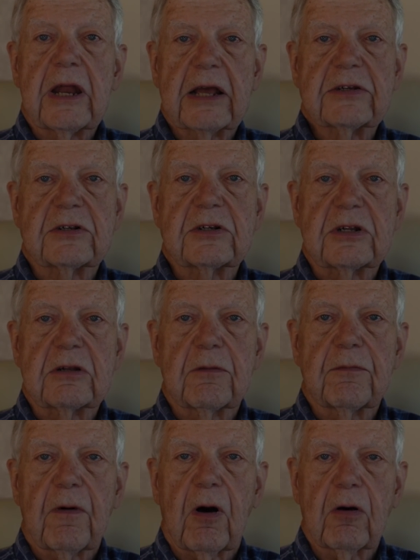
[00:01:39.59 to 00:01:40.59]
Texas in the
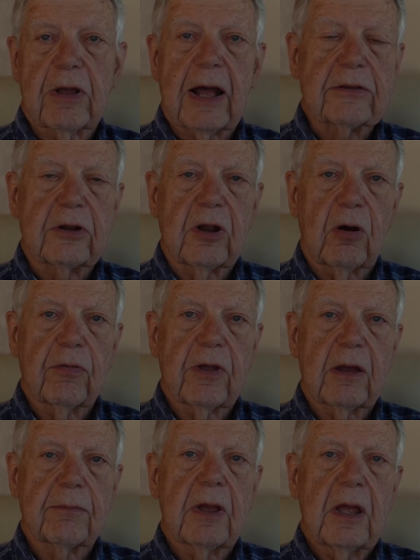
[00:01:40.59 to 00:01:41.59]
fall, got to know
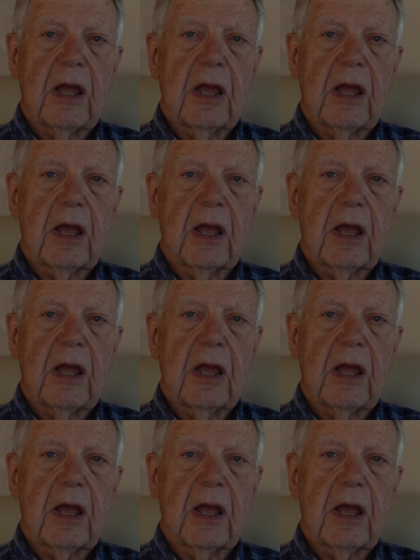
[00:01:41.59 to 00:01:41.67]
them,